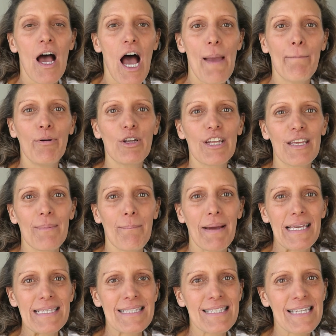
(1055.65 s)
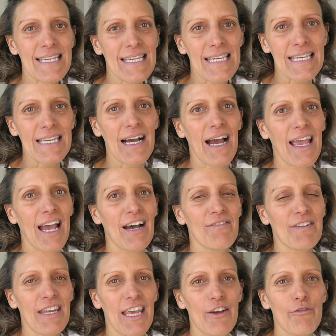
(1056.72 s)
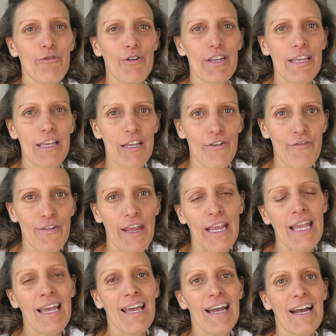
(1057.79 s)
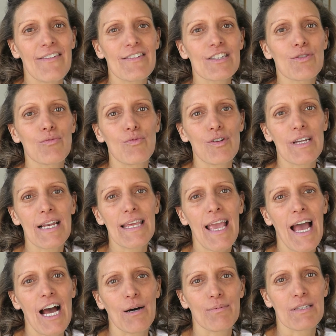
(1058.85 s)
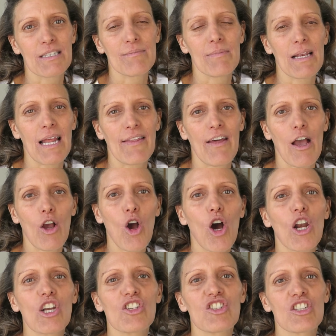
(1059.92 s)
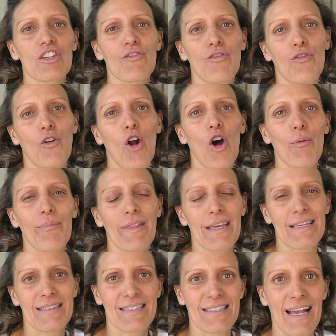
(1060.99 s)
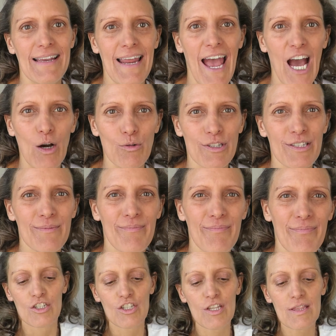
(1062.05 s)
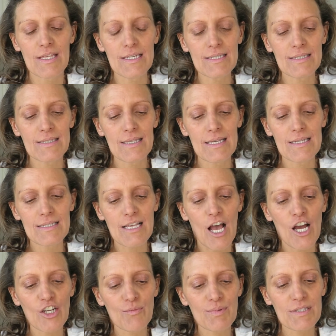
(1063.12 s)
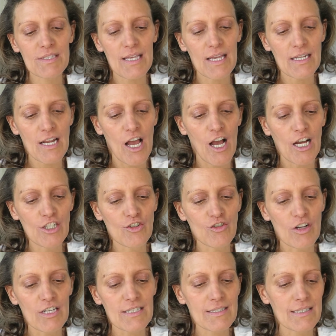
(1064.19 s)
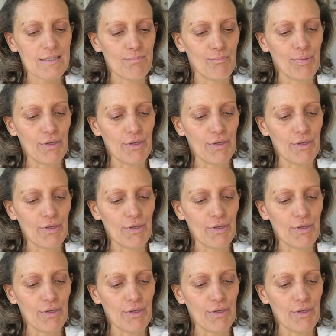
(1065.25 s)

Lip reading: I put it in my tea, I have it every evening, and this really helps stimulate that collagen from the inside out. So this is 100% hydrolysis